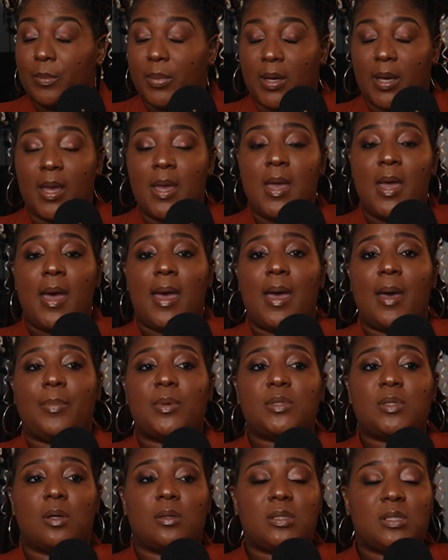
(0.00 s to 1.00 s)
But
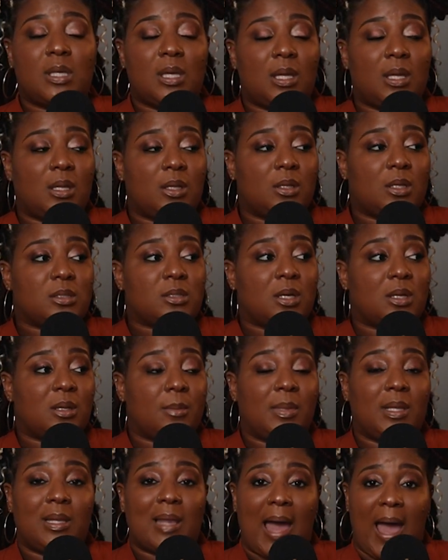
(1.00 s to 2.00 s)
episode 10 is gonna
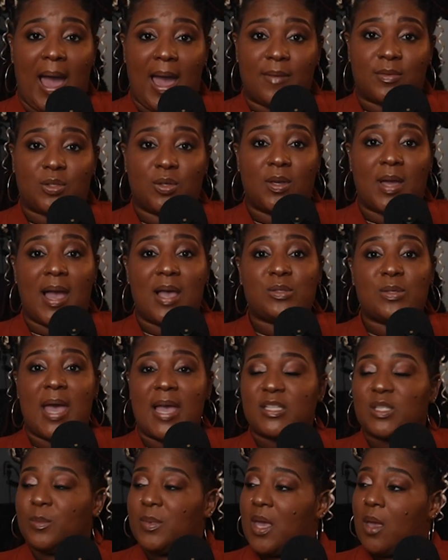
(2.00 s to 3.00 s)
be live, so you guys will
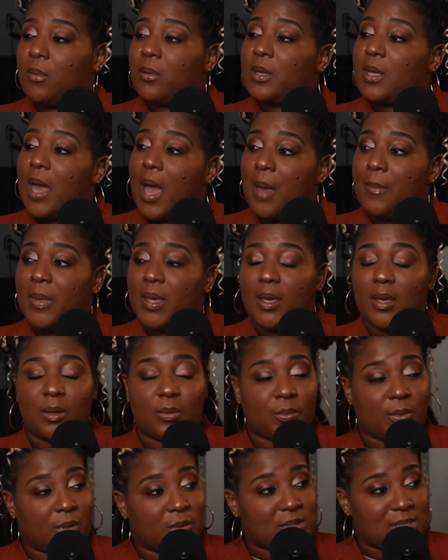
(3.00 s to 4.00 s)
actually be able to comment in
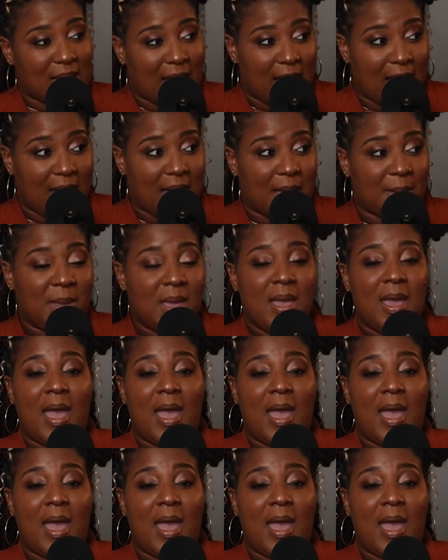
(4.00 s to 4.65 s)
real time.